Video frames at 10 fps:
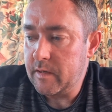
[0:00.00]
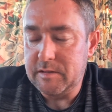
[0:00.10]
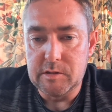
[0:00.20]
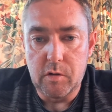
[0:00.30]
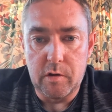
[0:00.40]

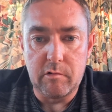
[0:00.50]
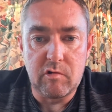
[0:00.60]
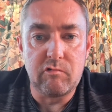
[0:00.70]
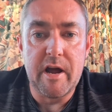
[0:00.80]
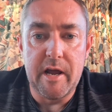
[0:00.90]
you're going to
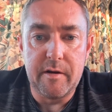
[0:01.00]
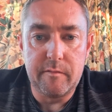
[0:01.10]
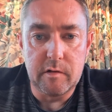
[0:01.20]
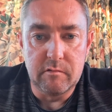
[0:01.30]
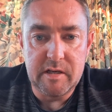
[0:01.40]
regret it
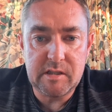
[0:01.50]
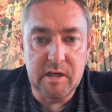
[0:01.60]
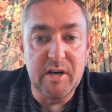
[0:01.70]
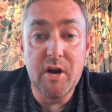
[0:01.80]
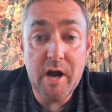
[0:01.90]
for the rest of
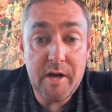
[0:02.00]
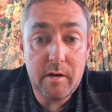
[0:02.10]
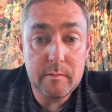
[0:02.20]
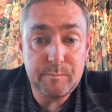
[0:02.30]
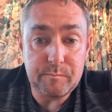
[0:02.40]
the night
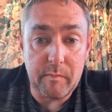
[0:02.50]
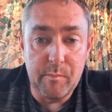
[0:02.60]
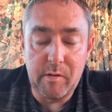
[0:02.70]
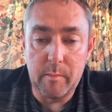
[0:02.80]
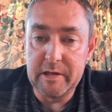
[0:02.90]

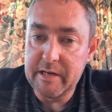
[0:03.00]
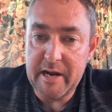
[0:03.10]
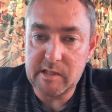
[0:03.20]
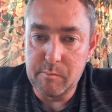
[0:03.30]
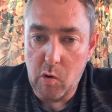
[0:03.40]
and probably the
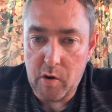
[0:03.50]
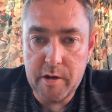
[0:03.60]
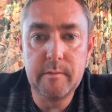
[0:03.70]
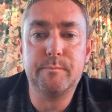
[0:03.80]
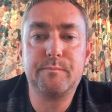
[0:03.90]
next
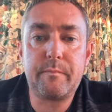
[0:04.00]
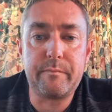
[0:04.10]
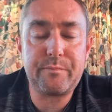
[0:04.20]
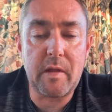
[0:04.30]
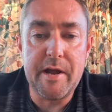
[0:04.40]
morning,
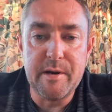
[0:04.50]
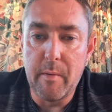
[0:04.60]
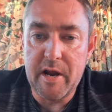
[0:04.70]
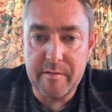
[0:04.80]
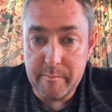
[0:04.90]
and I
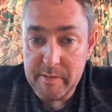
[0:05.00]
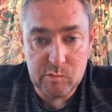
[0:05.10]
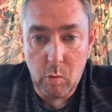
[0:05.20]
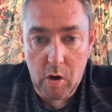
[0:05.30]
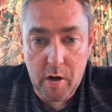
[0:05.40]
might even miss
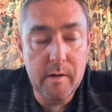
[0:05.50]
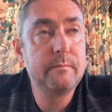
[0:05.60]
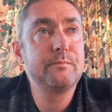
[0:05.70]
work.